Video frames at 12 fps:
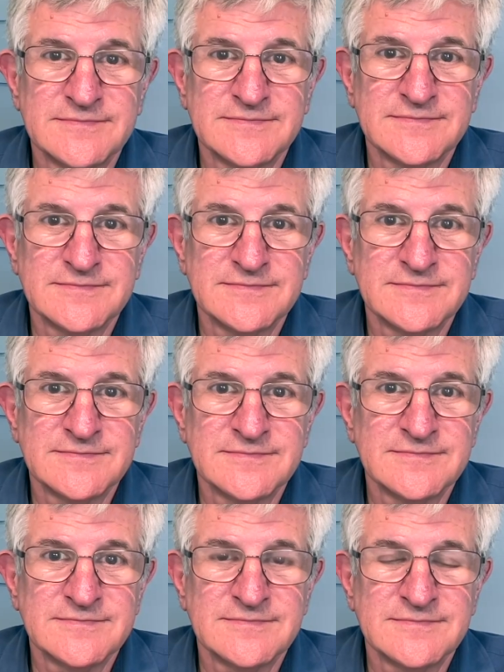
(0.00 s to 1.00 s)

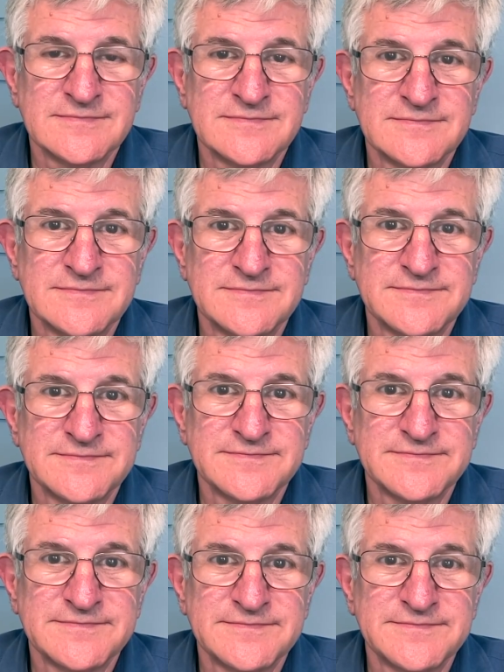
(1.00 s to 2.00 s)

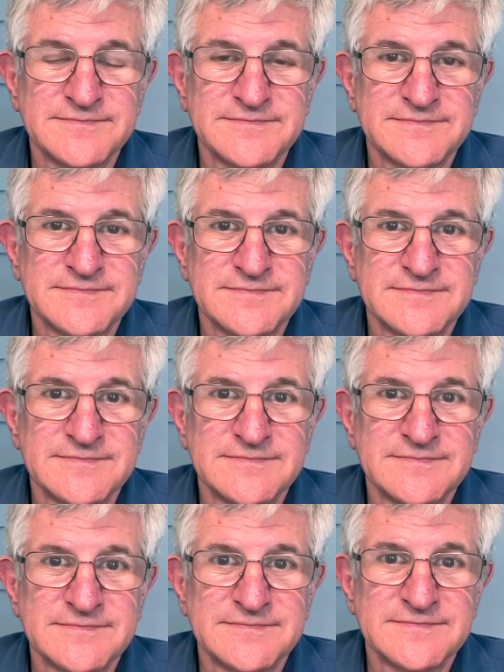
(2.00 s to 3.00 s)

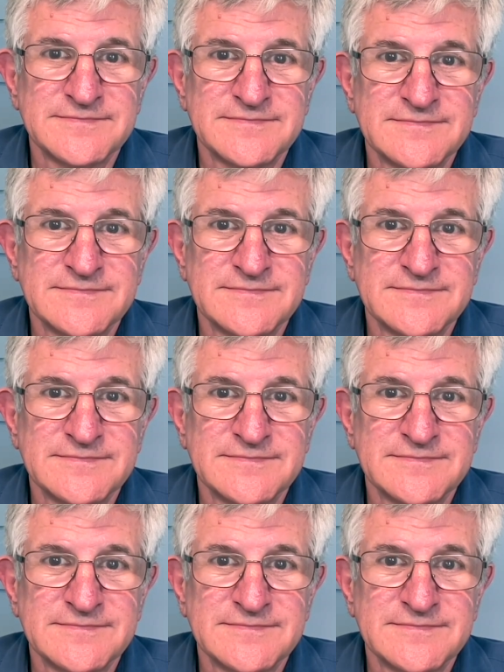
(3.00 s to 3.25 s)
This person isn't speaking.